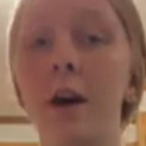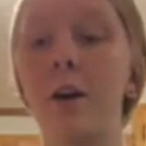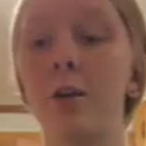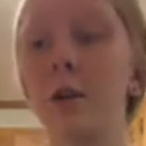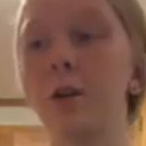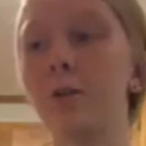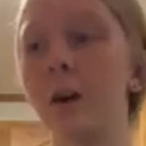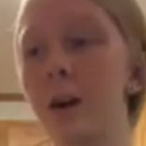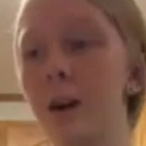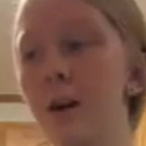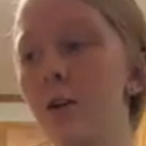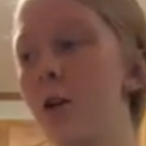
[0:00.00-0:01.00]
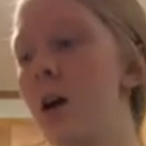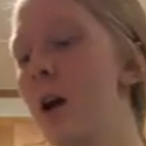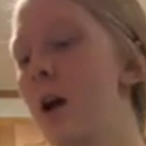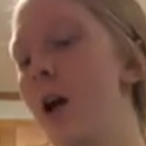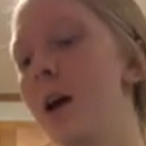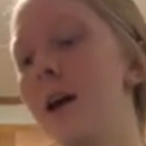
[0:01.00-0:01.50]
out here right now.
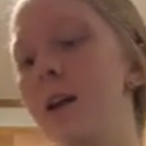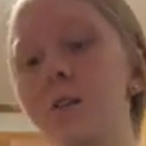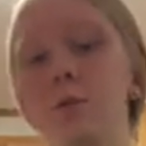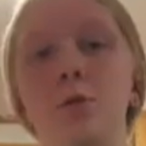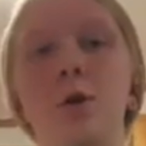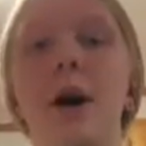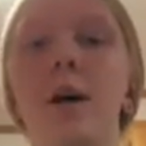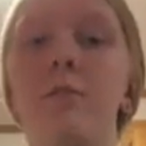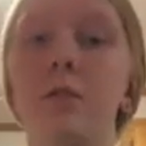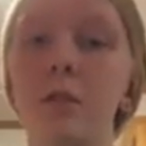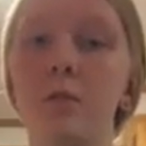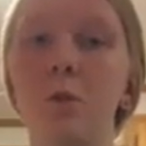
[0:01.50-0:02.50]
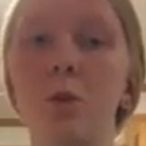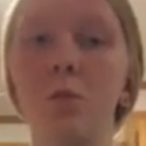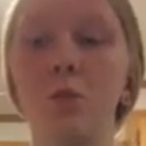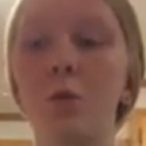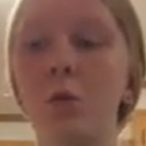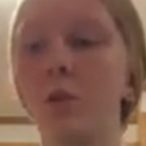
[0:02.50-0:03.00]
And I also have the small
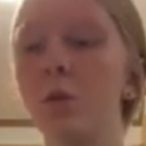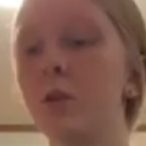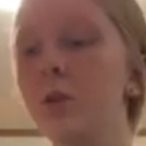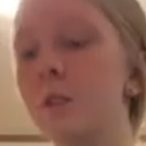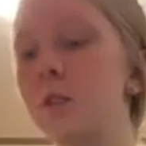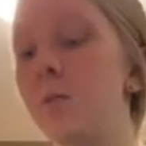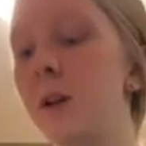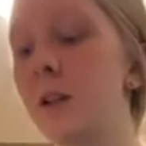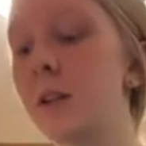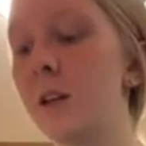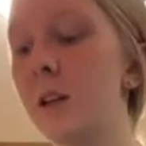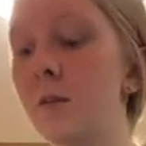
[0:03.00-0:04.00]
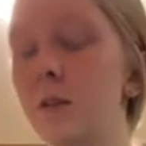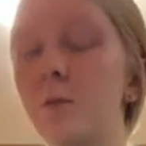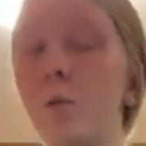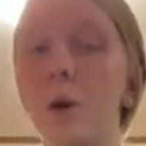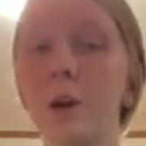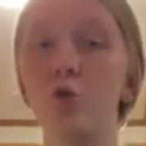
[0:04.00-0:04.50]
bowl to mix in some
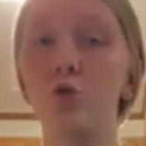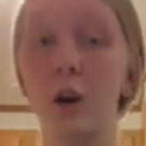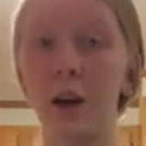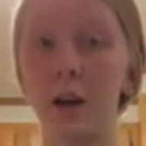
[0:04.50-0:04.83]
of my dry